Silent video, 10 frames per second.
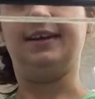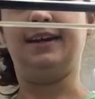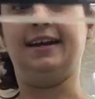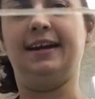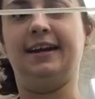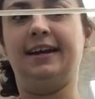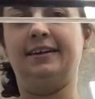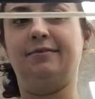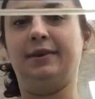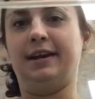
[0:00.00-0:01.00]

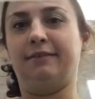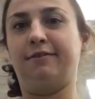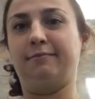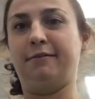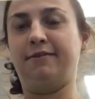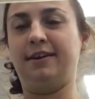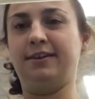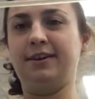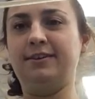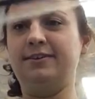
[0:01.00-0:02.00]
And when I can fit my
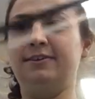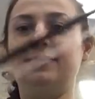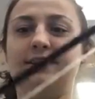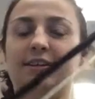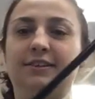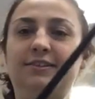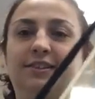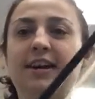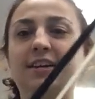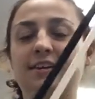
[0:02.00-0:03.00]
finger in, it's
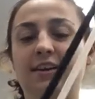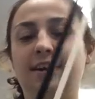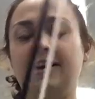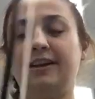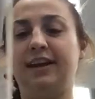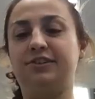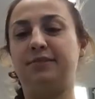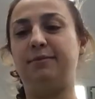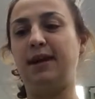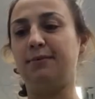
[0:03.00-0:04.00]
tight. And I
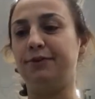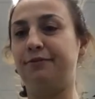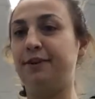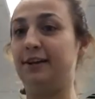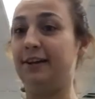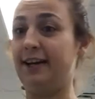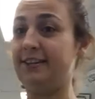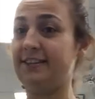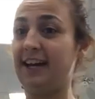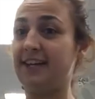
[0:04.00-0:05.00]
should be able to feel a
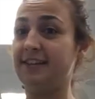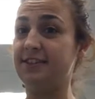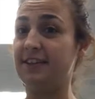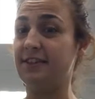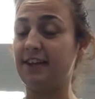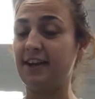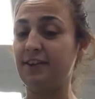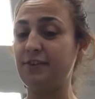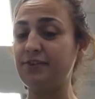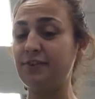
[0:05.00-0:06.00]
nice tightness on the
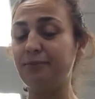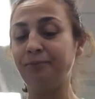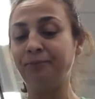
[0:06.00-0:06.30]
hairs.